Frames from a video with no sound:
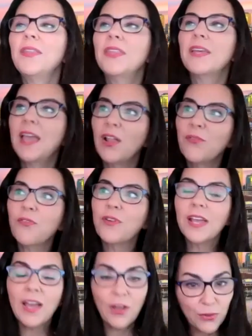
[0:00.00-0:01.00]
the
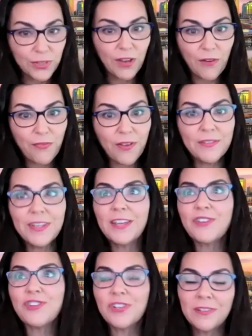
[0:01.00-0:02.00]
California Healthcare
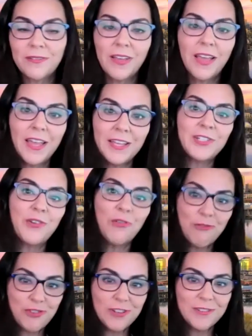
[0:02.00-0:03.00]
Foundation, and
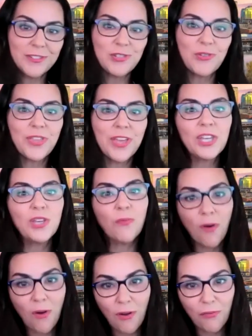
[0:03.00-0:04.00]
OCHIN. So thank
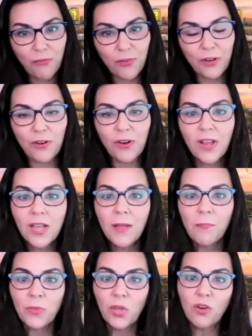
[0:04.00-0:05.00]
you all for your
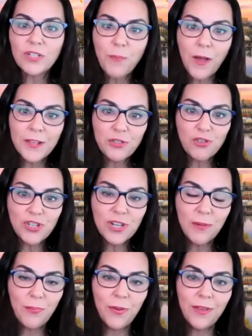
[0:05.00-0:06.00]
your
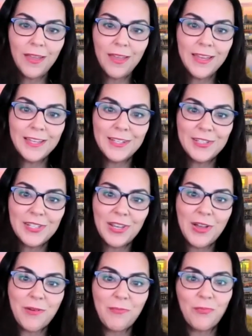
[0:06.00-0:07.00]
sponsorship. And
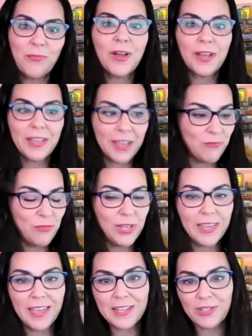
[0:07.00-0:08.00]
um, again,
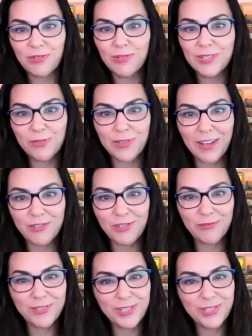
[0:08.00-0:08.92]
we can't do this without you.